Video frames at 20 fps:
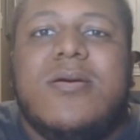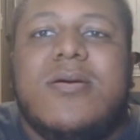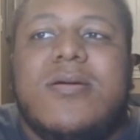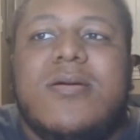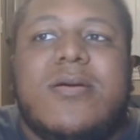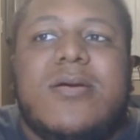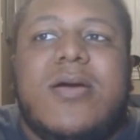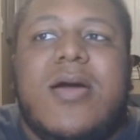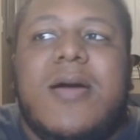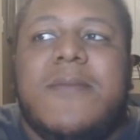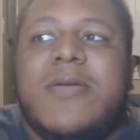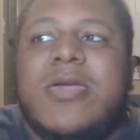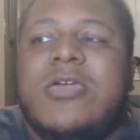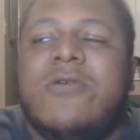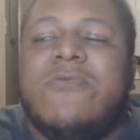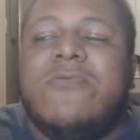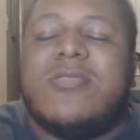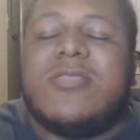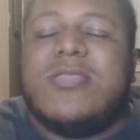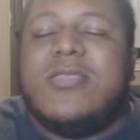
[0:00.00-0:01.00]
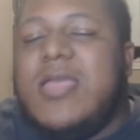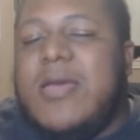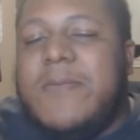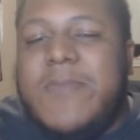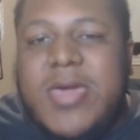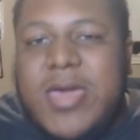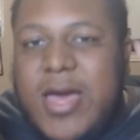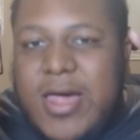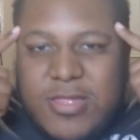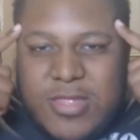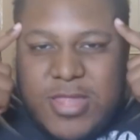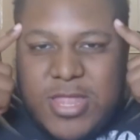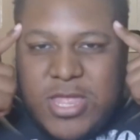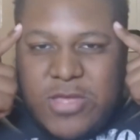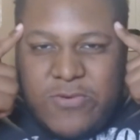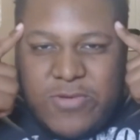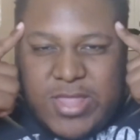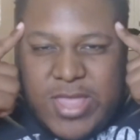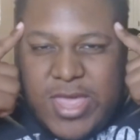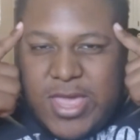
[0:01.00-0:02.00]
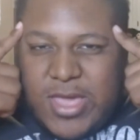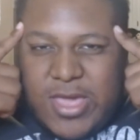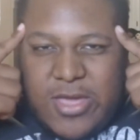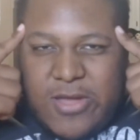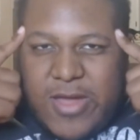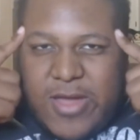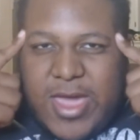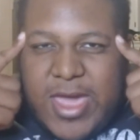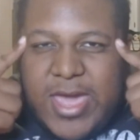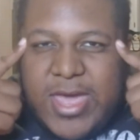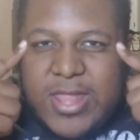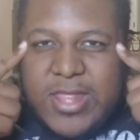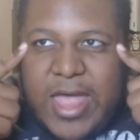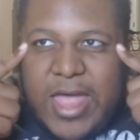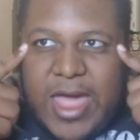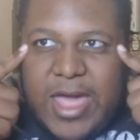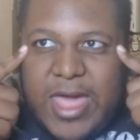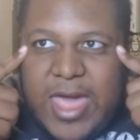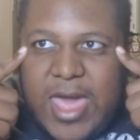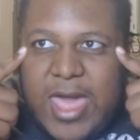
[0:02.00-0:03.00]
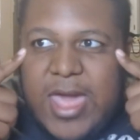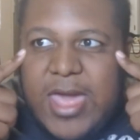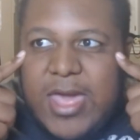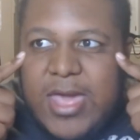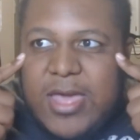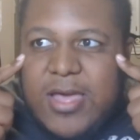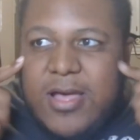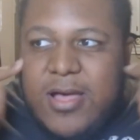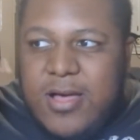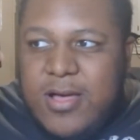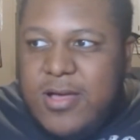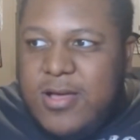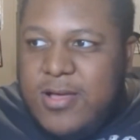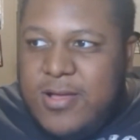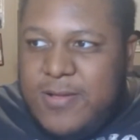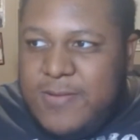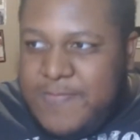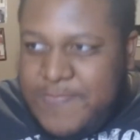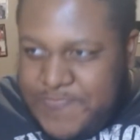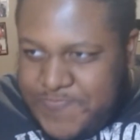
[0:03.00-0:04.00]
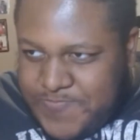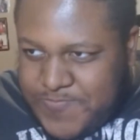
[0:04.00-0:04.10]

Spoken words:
Honestly, you would think in your head like, hey, our